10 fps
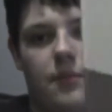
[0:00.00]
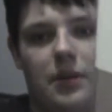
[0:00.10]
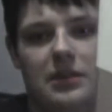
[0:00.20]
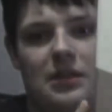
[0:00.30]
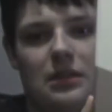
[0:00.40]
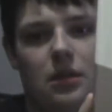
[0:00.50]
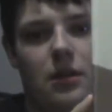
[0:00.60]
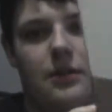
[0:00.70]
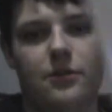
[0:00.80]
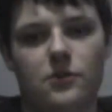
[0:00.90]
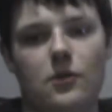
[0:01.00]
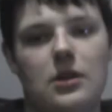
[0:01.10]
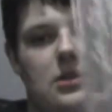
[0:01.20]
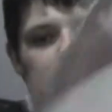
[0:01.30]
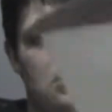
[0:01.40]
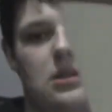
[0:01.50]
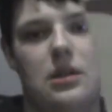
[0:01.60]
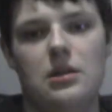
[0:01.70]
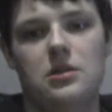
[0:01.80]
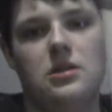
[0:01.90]
but it's not the collector's one. This is
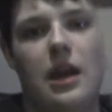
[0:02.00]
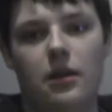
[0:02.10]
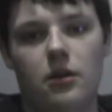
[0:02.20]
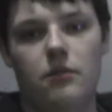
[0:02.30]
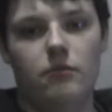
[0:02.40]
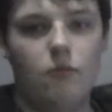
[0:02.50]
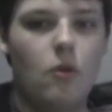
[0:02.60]
the standard